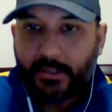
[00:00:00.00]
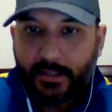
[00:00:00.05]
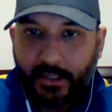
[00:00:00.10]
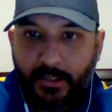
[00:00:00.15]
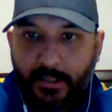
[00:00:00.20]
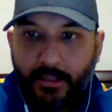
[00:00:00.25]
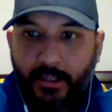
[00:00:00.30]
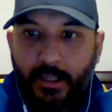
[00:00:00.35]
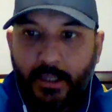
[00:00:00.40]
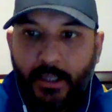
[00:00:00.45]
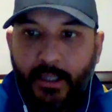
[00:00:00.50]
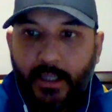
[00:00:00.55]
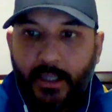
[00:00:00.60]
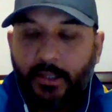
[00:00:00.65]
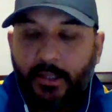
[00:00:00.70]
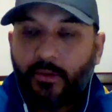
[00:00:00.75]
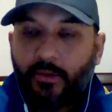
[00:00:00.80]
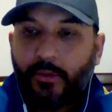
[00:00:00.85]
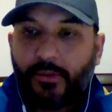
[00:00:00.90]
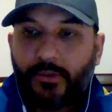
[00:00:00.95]
in
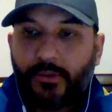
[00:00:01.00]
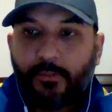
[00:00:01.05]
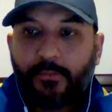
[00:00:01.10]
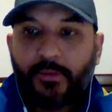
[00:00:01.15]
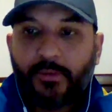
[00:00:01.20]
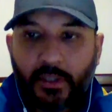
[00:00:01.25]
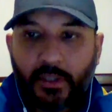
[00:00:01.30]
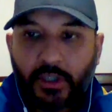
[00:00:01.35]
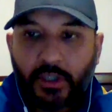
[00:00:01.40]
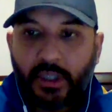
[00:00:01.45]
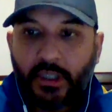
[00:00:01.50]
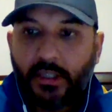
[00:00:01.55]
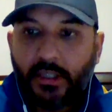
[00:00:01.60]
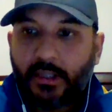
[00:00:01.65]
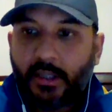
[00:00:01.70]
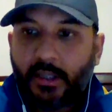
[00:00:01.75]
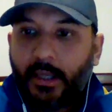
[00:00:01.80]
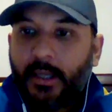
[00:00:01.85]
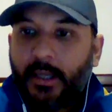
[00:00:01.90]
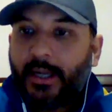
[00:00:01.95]
those two positions.
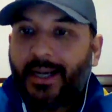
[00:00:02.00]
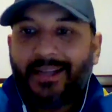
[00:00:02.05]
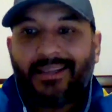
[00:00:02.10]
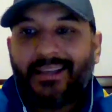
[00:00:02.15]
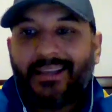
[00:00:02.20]
I